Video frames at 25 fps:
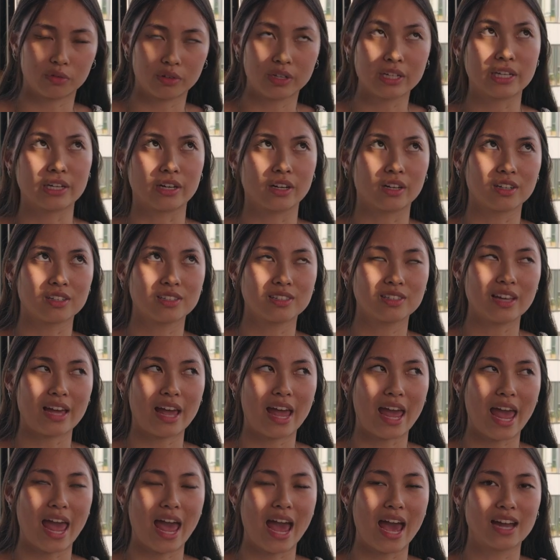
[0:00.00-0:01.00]
years.
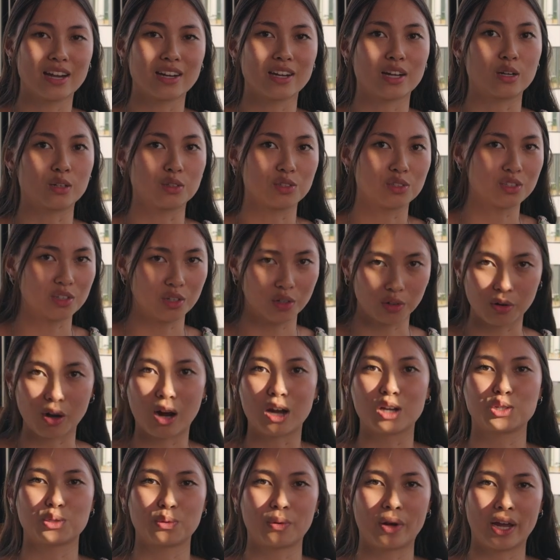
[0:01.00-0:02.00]
And I'll still
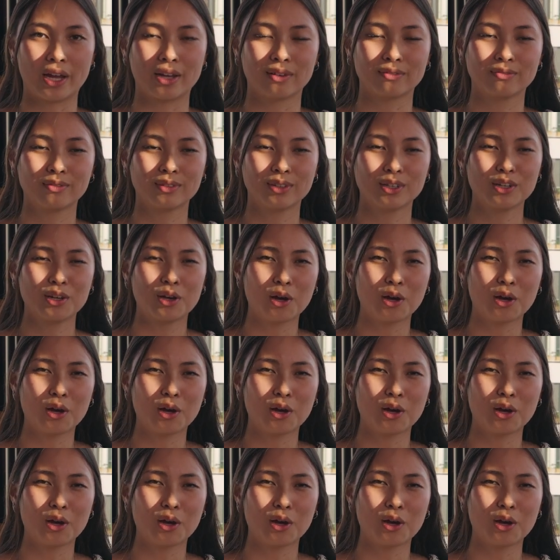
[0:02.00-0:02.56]
graduate